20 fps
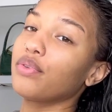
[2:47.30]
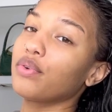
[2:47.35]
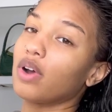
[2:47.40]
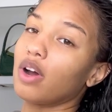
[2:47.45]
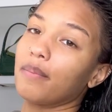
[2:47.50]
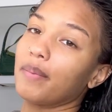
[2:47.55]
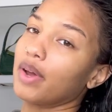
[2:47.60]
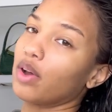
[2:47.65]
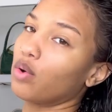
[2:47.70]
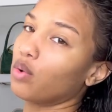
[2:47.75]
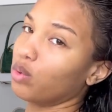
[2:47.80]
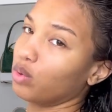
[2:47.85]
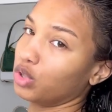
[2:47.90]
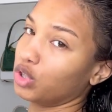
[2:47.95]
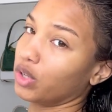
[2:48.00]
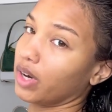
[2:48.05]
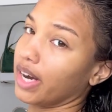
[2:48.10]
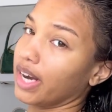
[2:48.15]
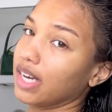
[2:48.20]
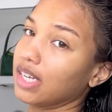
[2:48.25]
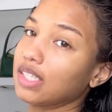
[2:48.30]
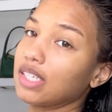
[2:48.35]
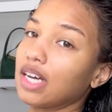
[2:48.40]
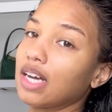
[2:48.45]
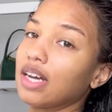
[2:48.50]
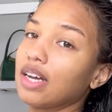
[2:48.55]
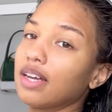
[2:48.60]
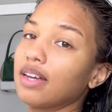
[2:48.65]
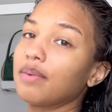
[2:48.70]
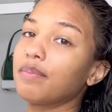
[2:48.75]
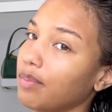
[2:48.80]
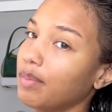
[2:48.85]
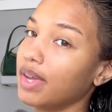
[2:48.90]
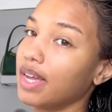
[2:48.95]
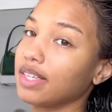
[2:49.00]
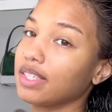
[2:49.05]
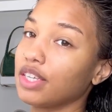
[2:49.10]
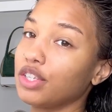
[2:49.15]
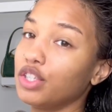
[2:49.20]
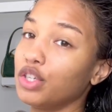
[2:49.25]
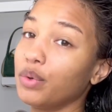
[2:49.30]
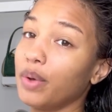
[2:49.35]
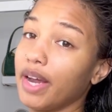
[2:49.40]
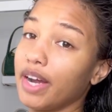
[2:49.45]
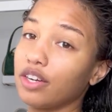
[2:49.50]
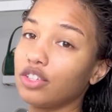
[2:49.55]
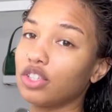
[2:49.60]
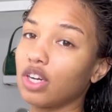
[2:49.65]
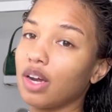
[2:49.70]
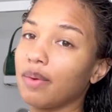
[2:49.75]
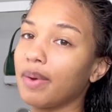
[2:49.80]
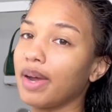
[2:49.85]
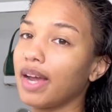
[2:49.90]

throughout my whole drying time because I do air dry my